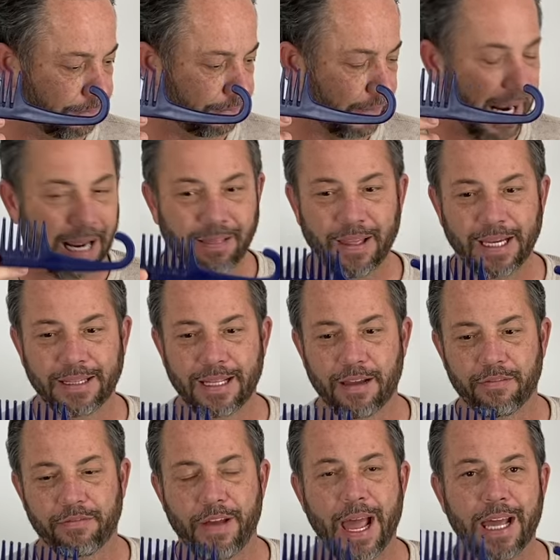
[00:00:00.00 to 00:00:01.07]
I like that
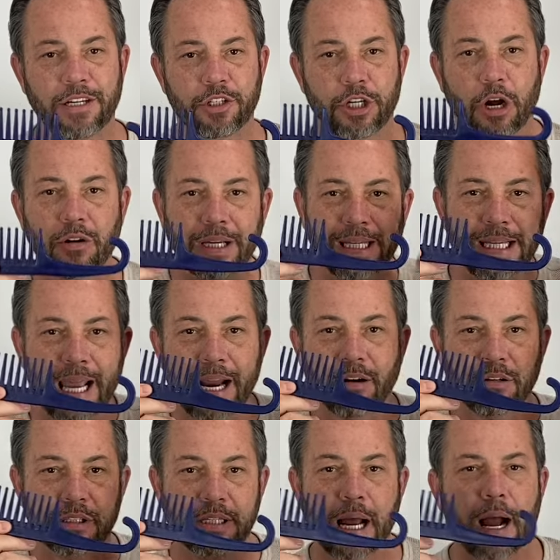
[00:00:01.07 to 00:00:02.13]
fat, chunky
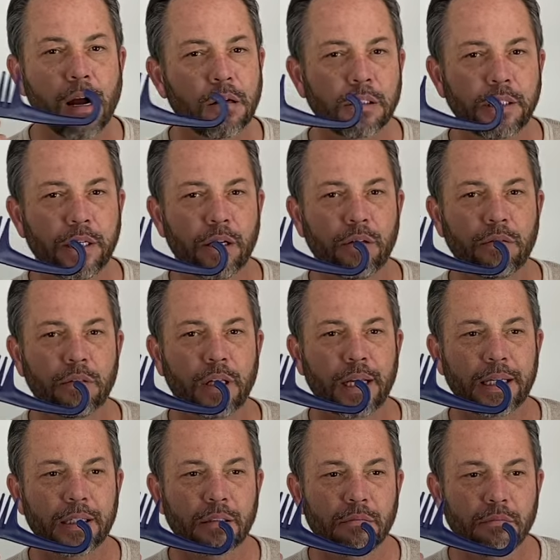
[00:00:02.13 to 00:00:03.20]
hairstyle, you know,
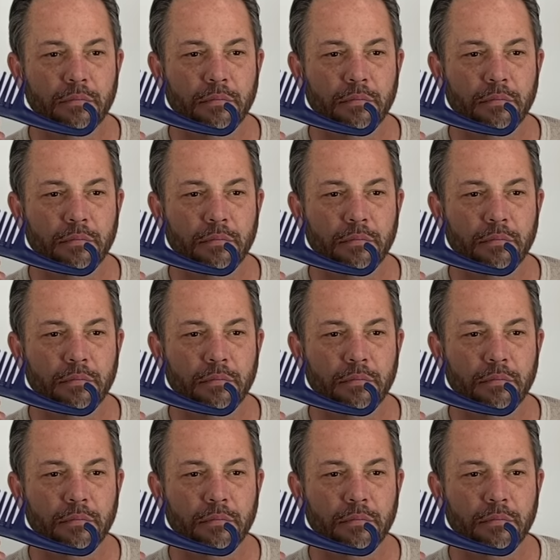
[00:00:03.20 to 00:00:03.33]
like,